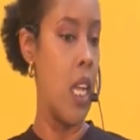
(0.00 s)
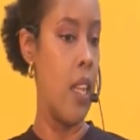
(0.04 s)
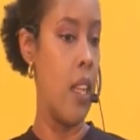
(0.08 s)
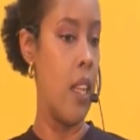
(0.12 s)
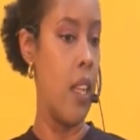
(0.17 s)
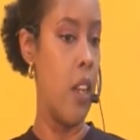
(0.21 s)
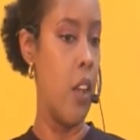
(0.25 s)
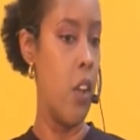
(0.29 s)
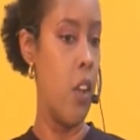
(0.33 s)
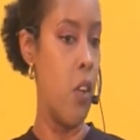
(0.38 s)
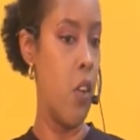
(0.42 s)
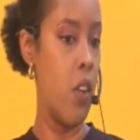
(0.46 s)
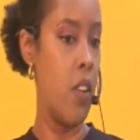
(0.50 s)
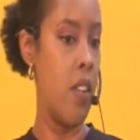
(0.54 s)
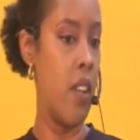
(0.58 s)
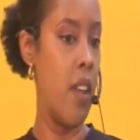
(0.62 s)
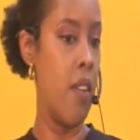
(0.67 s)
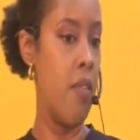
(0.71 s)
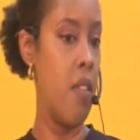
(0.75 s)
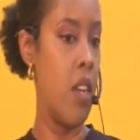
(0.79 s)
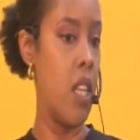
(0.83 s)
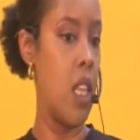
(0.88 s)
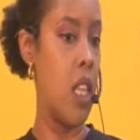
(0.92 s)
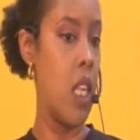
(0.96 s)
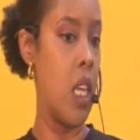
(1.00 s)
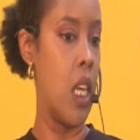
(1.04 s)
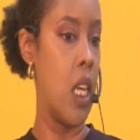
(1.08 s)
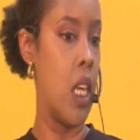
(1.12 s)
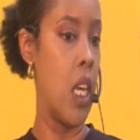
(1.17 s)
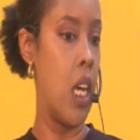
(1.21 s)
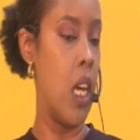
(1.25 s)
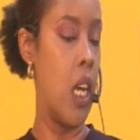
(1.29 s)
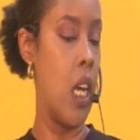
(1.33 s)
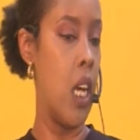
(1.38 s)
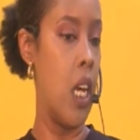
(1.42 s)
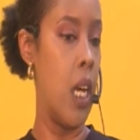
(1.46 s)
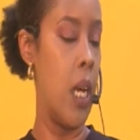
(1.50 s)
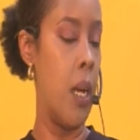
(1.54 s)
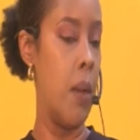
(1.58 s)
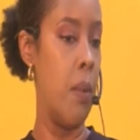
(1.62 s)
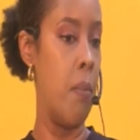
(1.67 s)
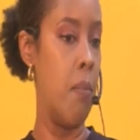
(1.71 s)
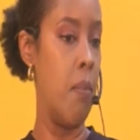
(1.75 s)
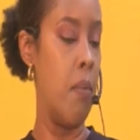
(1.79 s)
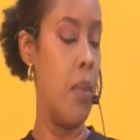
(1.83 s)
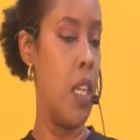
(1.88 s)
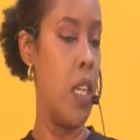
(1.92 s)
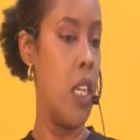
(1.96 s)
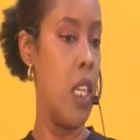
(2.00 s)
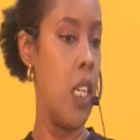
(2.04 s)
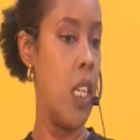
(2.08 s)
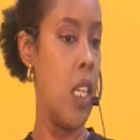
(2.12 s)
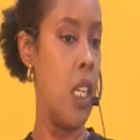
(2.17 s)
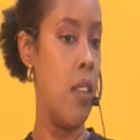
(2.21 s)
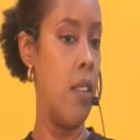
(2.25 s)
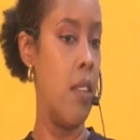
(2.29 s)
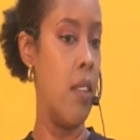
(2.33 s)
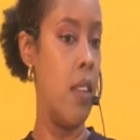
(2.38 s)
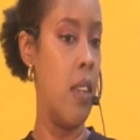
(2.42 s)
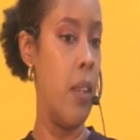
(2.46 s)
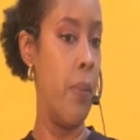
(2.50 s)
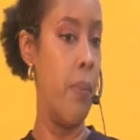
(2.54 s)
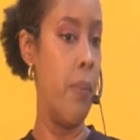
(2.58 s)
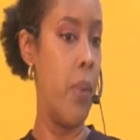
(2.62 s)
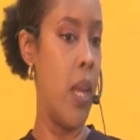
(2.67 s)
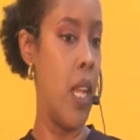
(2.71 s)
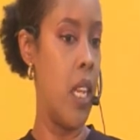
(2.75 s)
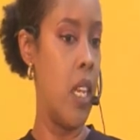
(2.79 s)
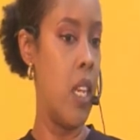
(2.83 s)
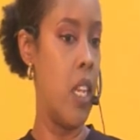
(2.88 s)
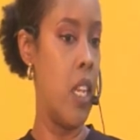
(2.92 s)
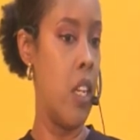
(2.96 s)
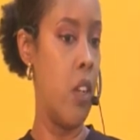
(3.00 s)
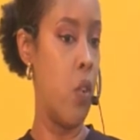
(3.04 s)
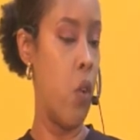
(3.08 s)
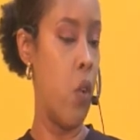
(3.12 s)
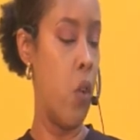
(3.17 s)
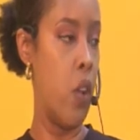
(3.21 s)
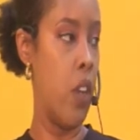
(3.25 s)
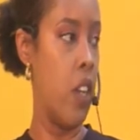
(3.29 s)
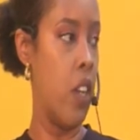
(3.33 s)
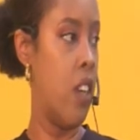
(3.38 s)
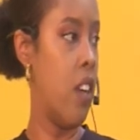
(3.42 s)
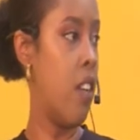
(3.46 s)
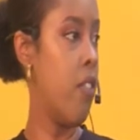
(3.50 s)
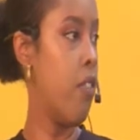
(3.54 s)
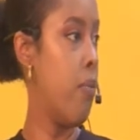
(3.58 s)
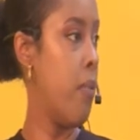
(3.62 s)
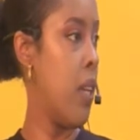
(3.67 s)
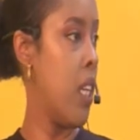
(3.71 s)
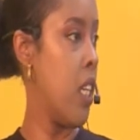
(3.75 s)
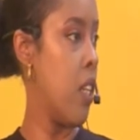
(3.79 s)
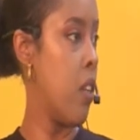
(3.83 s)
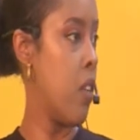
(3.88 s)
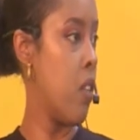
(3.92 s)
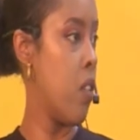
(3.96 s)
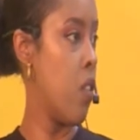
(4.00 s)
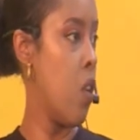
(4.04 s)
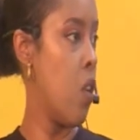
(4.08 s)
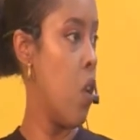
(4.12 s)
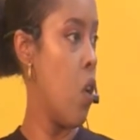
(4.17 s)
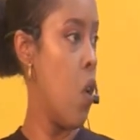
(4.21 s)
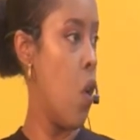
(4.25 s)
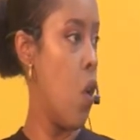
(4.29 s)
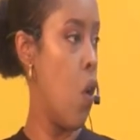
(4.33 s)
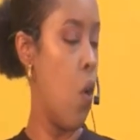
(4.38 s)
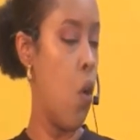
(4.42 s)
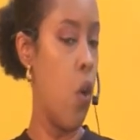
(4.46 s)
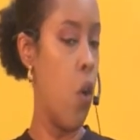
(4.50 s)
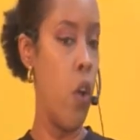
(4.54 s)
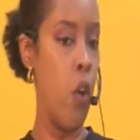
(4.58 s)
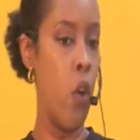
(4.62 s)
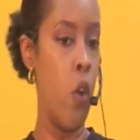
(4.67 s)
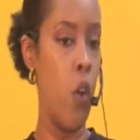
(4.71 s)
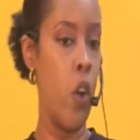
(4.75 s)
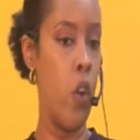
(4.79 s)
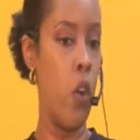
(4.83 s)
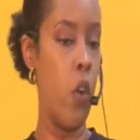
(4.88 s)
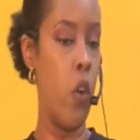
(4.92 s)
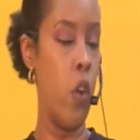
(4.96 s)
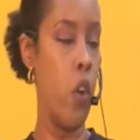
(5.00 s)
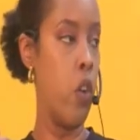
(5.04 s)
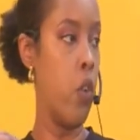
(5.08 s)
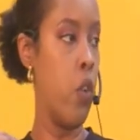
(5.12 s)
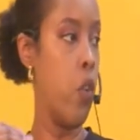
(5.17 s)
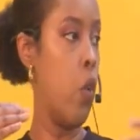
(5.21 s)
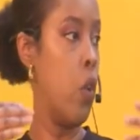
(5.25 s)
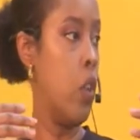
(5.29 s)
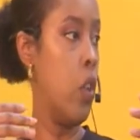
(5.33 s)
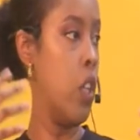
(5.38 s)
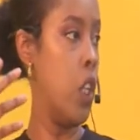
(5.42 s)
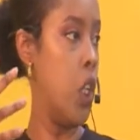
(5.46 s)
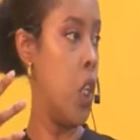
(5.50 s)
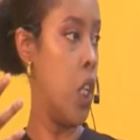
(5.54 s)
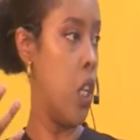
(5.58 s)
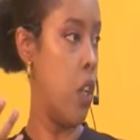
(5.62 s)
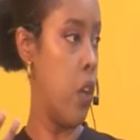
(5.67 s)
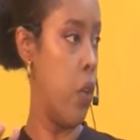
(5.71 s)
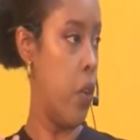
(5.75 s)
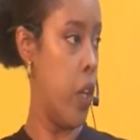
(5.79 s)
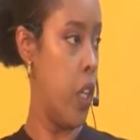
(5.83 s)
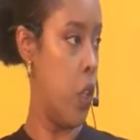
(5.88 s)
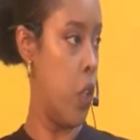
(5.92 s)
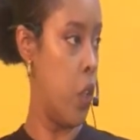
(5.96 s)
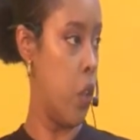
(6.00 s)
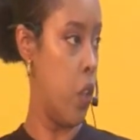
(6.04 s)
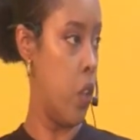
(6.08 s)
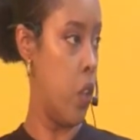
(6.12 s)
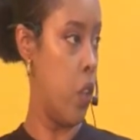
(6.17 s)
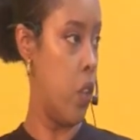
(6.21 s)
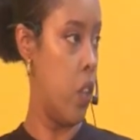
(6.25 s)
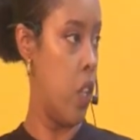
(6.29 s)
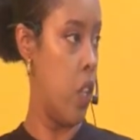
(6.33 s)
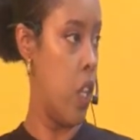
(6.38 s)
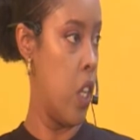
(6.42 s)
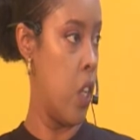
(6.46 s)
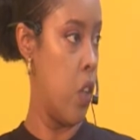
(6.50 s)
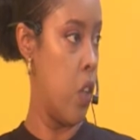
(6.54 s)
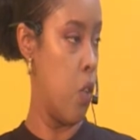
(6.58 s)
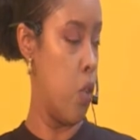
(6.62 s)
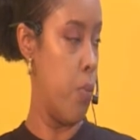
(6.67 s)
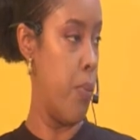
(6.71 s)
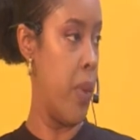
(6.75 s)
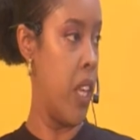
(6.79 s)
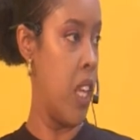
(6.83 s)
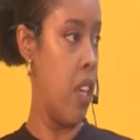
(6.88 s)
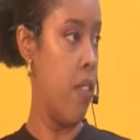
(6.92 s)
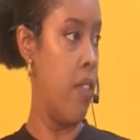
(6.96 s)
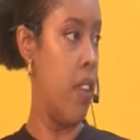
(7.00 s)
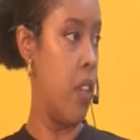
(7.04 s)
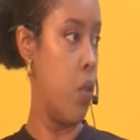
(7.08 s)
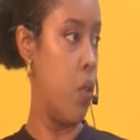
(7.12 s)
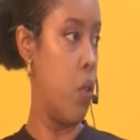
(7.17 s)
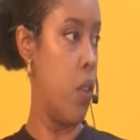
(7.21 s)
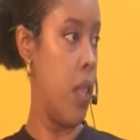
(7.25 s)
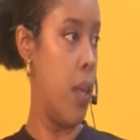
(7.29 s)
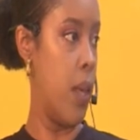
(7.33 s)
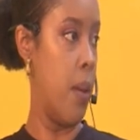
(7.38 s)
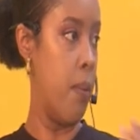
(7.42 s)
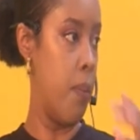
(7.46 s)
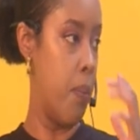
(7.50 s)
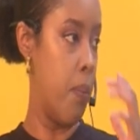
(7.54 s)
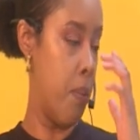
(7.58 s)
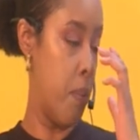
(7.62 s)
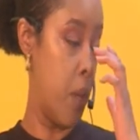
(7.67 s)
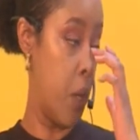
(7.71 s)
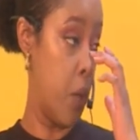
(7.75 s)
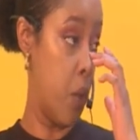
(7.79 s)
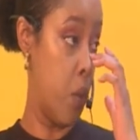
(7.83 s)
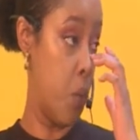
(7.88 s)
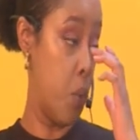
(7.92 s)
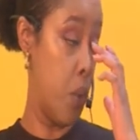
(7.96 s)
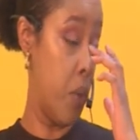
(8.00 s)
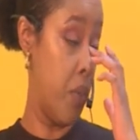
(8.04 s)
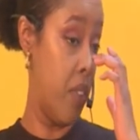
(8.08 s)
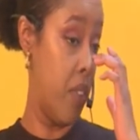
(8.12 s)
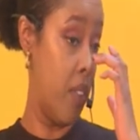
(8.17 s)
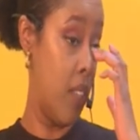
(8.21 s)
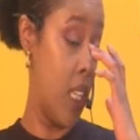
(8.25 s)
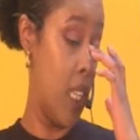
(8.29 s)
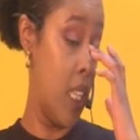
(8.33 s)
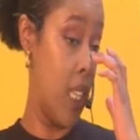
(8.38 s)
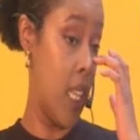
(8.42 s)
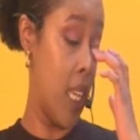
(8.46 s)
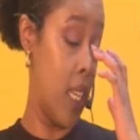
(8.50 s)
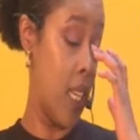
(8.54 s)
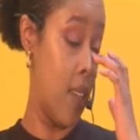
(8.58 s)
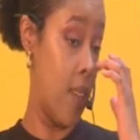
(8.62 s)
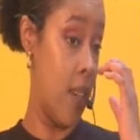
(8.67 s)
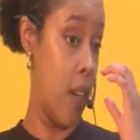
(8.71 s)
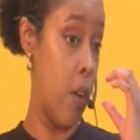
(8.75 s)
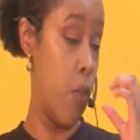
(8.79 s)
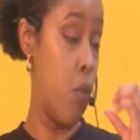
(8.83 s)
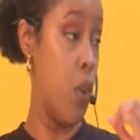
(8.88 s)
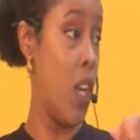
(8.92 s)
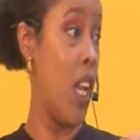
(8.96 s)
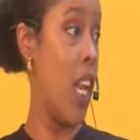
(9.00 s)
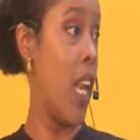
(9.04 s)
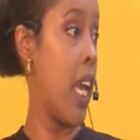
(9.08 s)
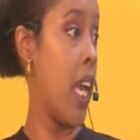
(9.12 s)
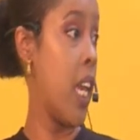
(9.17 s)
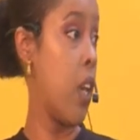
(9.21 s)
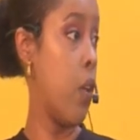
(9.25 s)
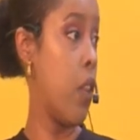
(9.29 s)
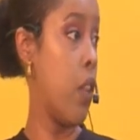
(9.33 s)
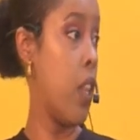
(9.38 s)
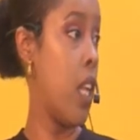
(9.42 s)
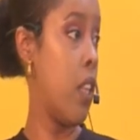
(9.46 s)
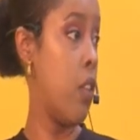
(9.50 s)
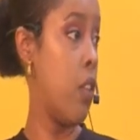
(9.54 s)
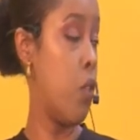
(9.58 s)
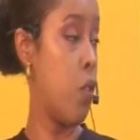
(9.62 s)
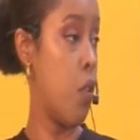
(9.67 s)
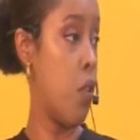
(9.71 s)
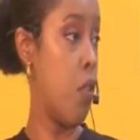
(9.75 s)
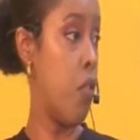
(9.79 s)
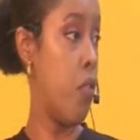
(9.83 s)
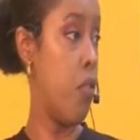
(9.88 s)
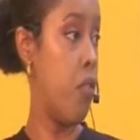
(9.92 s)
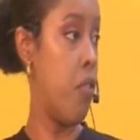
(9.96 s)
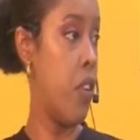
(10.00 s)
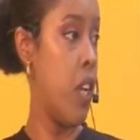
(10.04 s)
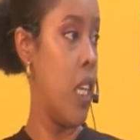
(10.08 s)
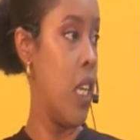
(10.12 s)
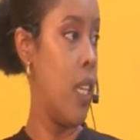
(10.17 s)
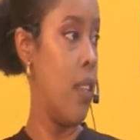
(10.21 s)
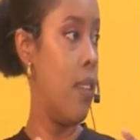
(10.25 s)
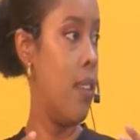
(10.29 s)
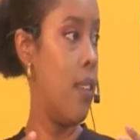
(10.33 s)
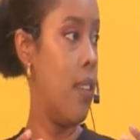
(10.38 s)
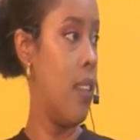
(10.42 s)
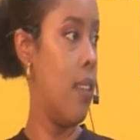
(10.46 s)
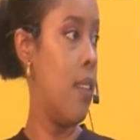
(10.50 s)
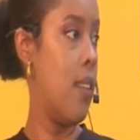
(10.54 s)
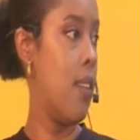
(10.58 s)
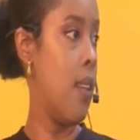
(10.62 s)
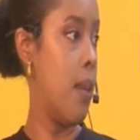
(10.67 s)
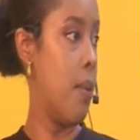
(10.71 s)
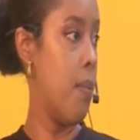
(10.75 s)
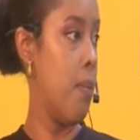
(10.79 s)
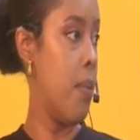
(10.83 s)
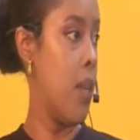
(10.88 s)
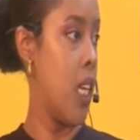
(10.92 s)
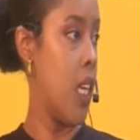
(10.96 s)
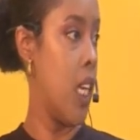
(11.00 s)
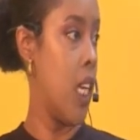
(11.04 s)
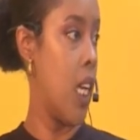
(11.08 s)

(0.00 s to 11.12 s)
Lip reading: not everything is dependent on government or on older generations to be given to them, because we've seen that relying on that sort of system,